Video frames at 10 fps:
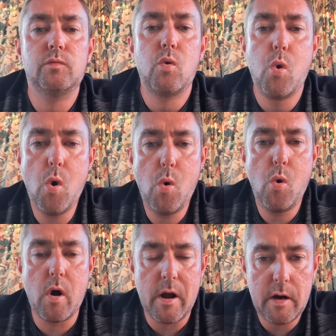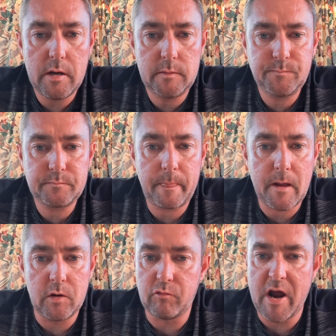Whoo!
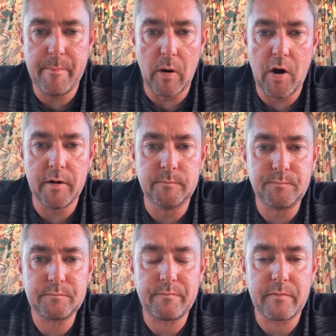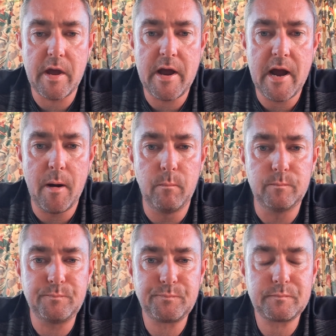Great burn. I
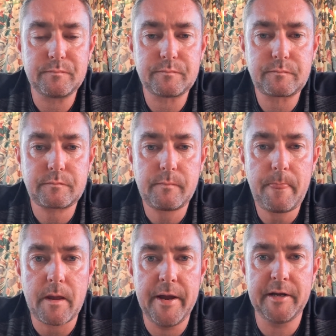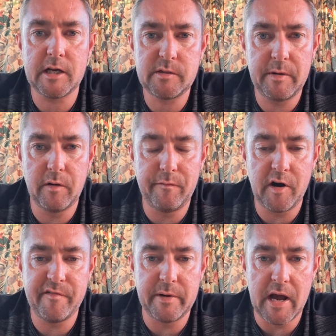think that's about a
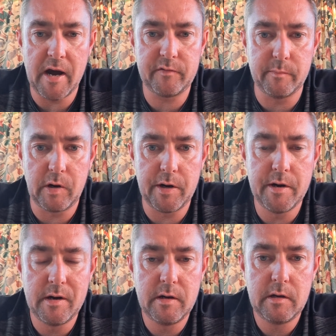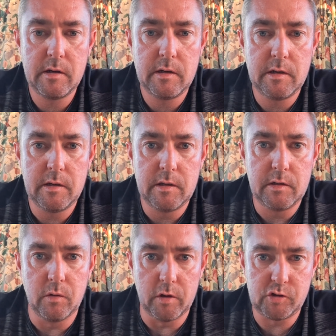5-minute afterburn.
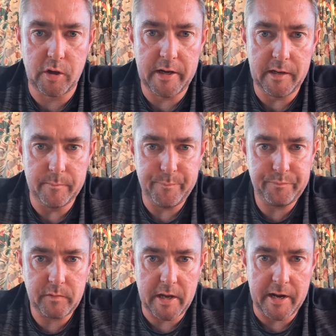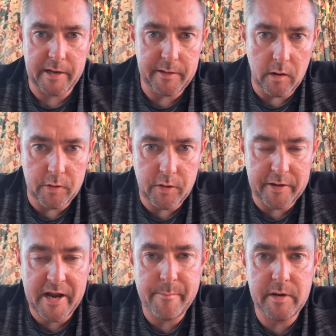Going to try and get it under
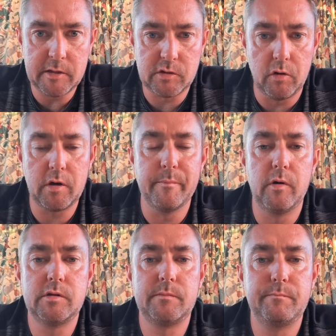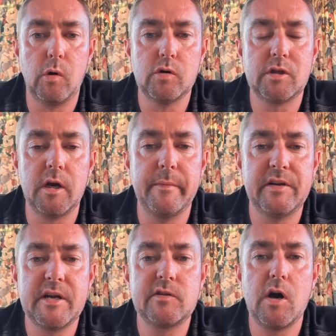10 minutes so I can post it on my
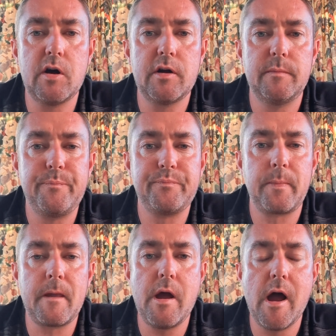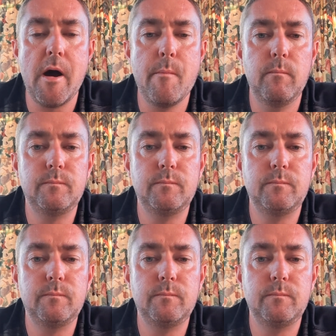TikTok. 10